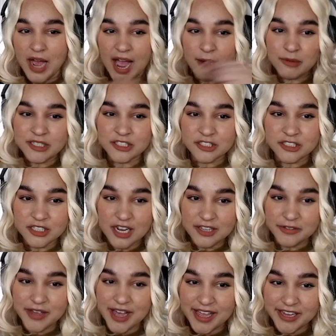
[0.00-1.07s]
I wish
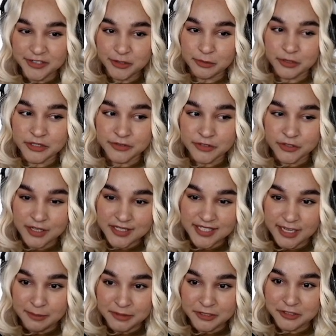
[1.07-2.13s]
you got extra points for
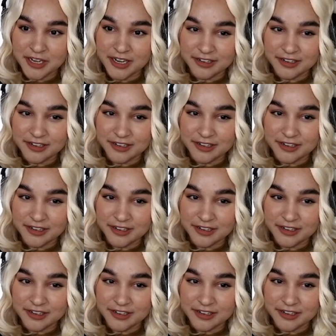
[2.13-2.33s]
dressing up as your